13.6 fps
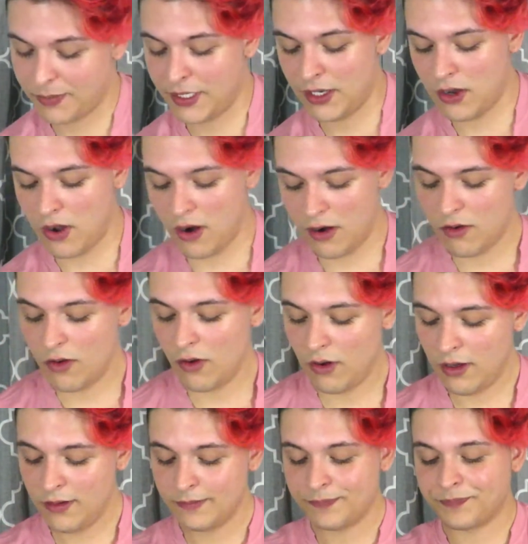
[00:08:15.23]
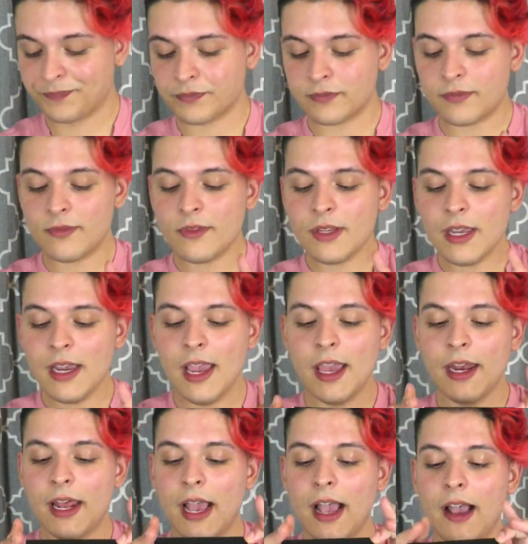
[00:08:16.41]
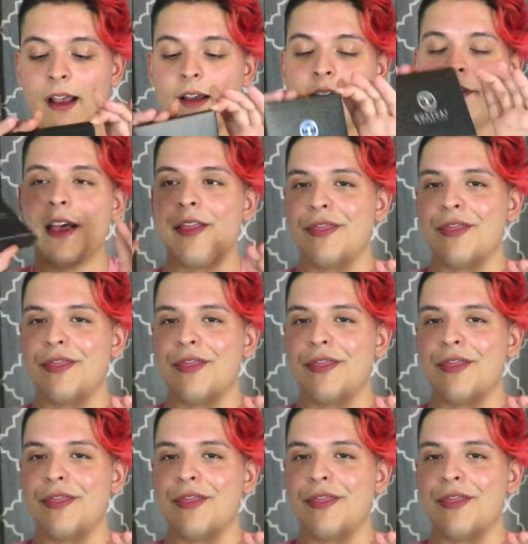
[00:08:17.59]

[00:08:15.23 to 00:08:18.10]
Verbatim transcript: PR haul. And I have,